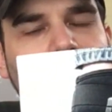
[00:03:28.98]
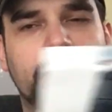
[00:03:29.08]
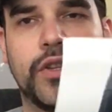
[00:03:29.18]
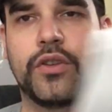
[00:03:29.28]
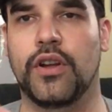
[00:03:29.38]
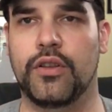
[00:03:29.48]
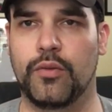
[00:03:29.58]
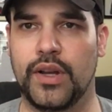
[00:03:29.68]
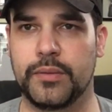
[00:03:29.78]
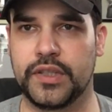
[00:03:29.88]
You go to the
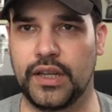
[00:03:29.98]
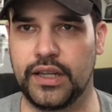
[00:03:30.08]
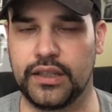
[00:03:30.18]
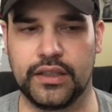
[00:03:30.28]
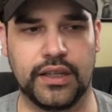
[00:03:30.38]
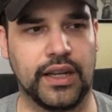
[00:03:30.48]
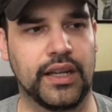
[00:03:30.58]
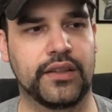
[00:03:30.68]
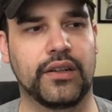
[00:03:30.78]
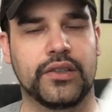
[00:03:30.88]
website,
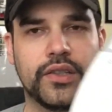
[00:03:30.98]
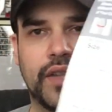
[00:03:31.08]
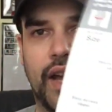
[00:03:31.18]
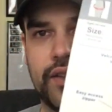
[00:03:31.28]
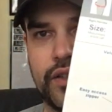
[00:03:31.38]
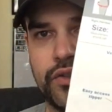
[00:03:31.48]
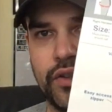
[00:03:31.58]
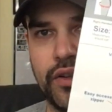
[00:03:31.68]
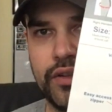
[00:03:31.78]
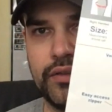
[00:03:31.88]
and there's a sizing
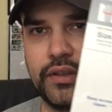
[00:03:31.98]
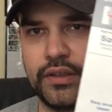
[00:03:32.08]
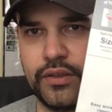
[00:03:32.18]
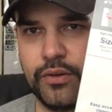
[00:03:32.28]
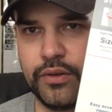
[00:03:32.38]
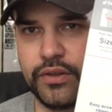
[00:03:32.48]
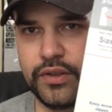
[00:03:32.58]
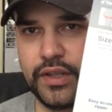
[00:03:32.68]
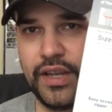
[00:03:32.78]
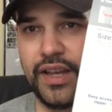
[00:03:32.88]
chart. Of course, you
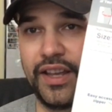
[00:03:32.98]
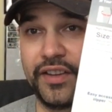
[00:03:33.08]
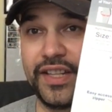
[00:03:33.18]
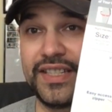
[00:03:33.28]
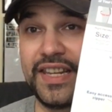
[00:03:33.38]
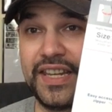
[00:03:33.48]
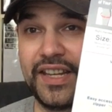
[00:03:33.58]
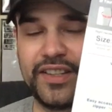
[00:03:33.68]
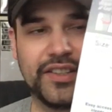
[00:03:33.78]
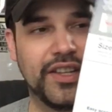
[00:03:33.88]
see I got D.
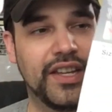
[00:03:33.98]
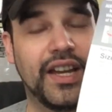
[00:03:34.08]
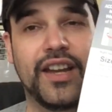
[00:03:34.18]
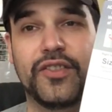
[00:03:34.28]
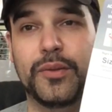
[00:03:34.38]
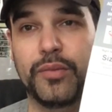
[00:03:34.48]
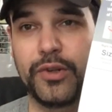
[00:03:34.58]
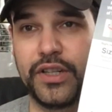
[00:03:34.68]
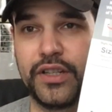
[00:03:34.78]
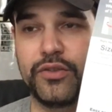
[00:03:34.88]
I have some
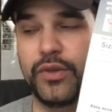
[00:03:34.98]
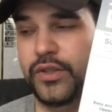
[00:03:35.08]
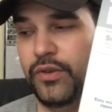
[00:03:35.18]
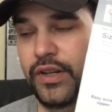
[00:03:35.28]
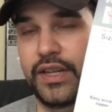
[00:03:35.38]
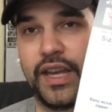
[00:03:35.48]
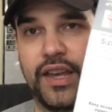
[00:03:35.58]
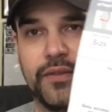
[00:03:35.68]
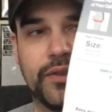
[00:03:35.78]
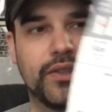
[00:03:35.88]
pretty tree trunk calves.